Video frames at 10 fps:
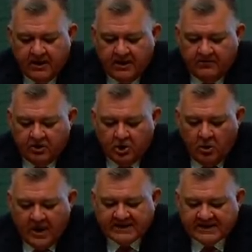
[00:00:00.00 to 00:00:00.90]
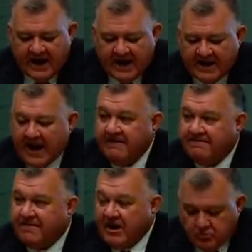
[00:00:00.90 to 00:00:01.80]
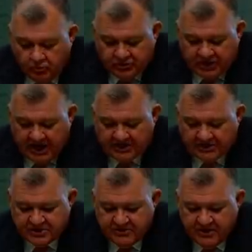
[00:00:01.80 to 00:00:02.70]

in the USA, a federal judge